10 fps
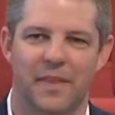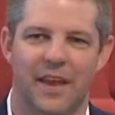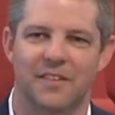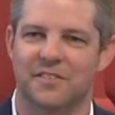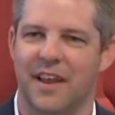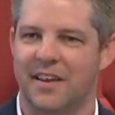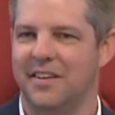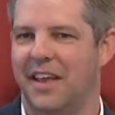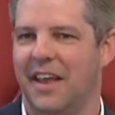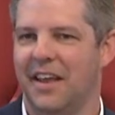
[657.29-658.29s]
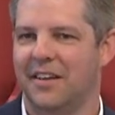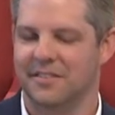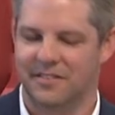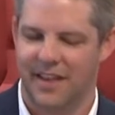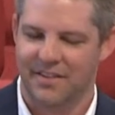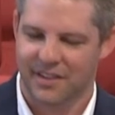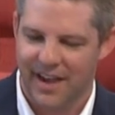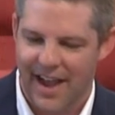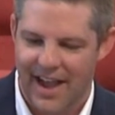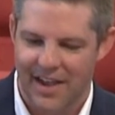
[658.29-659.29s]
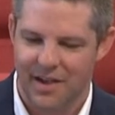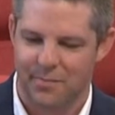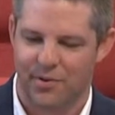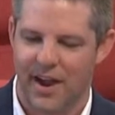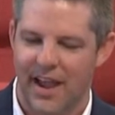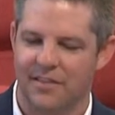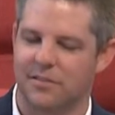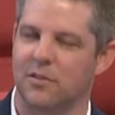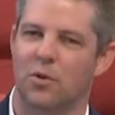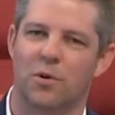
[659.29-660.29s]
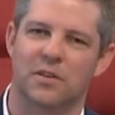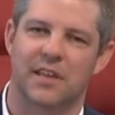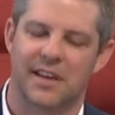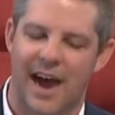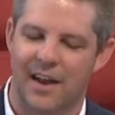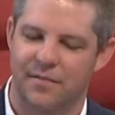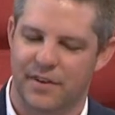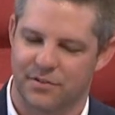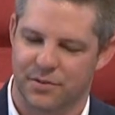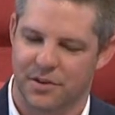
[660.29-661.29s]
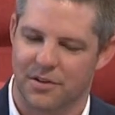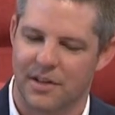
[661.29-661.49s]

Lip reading: And in 2 Kings, Hezekiah prays, "Lord, the God of Israel,